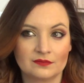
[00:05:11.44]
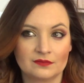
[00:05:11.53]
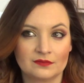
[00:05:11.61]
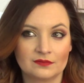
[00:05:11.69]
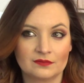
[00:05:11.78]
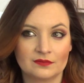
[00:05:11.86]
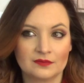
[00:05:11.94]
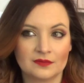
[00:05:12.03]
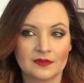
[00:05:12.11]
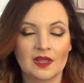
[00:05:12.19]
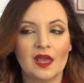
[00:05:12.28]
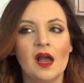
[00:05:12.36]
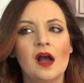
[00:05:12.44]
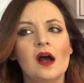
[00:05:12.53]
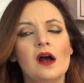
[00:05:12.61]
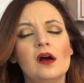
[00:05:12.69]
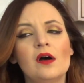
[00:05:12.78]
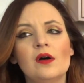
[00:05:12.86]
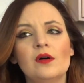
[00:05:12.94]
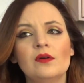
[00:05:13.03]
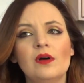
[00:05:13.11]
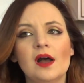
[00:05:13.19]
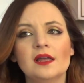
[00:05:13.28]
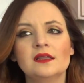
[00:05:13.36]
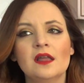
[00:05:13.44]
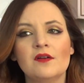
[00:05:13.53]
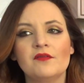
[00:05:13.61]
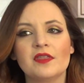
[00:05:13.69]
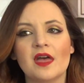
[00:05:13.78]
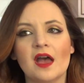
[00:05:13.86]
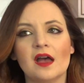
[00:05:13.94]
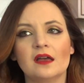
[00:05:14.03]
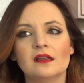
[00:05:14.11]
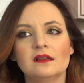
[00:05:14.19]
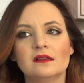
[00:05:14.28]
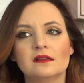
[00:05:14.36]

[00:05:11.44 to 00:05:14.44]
ain't gonna kill me, right? Oh, no, I love that.